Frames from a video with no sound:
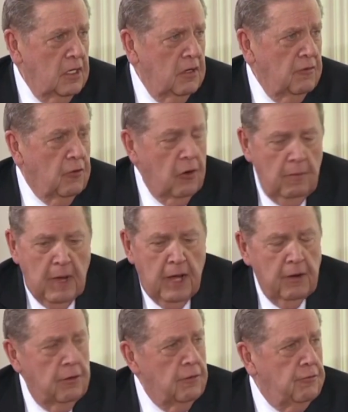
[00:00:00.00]
for a
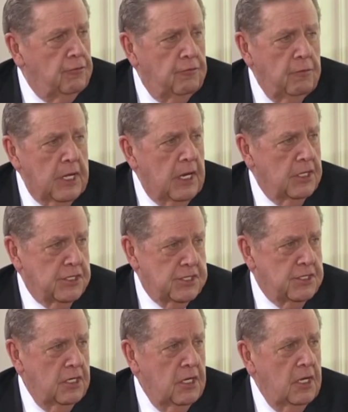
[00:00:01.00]
matter of
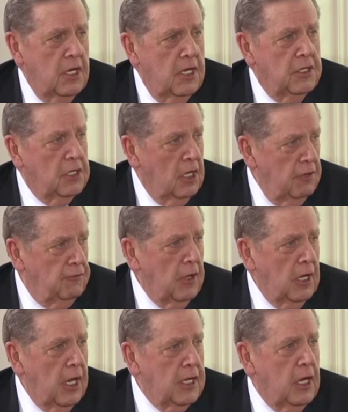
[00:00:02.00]
minutes until he
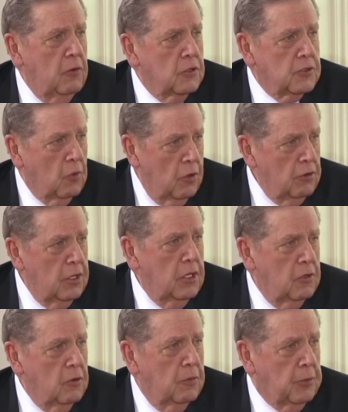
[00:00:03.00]
felt like he was worthy
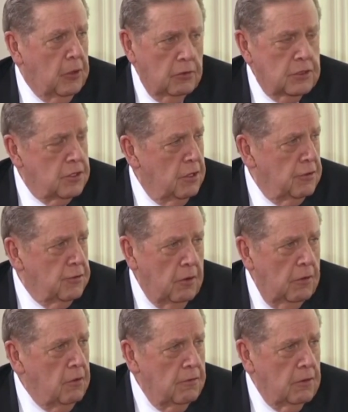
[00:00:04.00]
to approach the
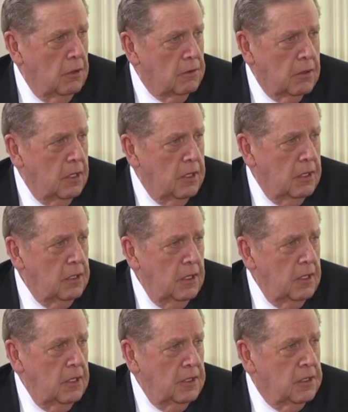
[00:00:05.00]
throne of the Lord,
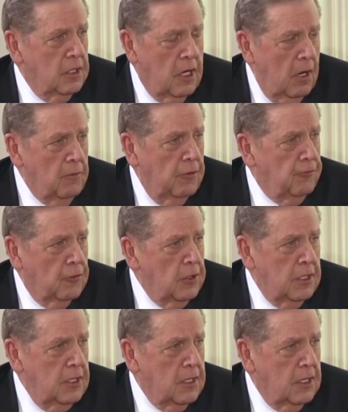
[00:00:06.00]
to come before
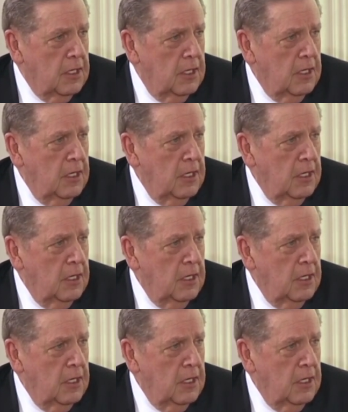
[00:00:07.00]
deity.